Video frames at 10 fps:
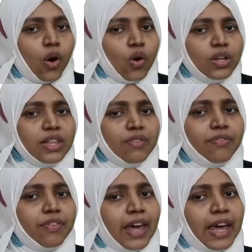On the
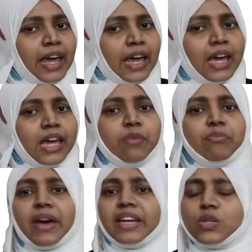way, he
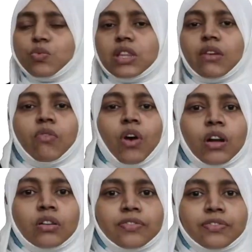met with a
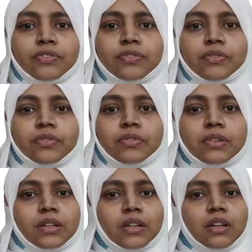wolf,
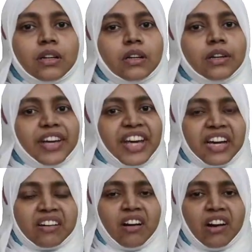
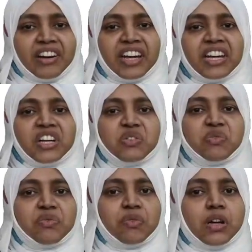a
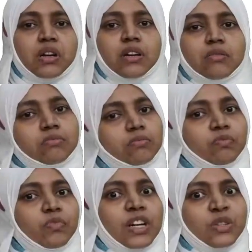cunning,
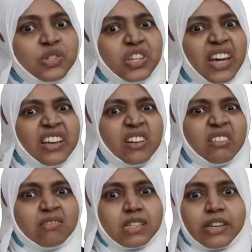what to say,
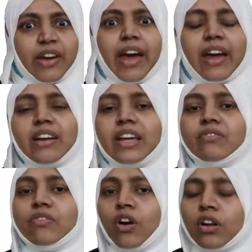scary
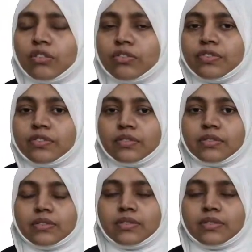wolf.